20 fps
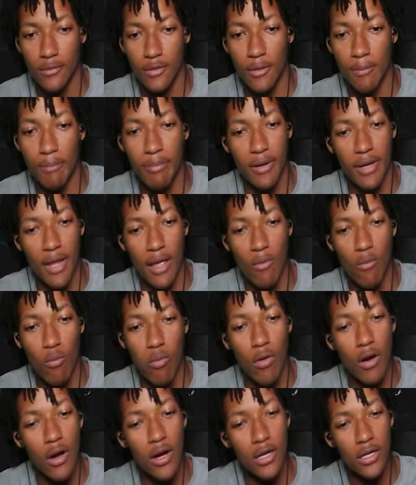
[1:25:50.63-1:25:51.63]
It ain't
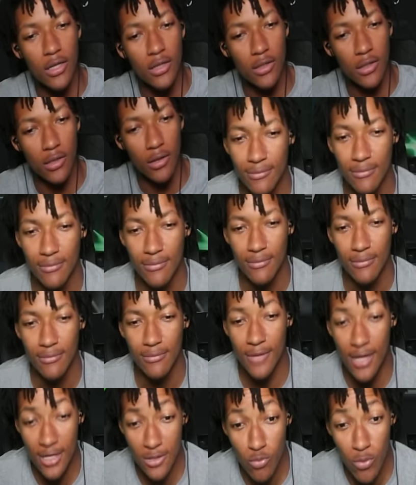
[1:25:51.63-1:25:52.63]
working though.
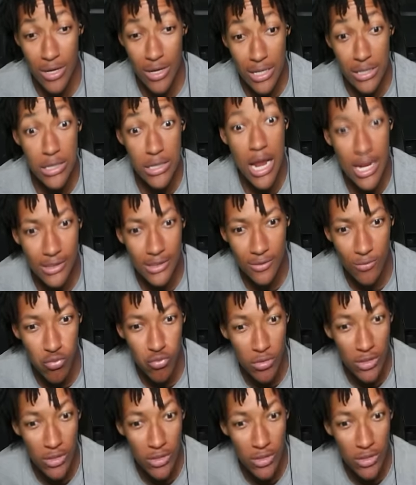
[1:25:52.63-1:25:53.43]
Cause what is this? What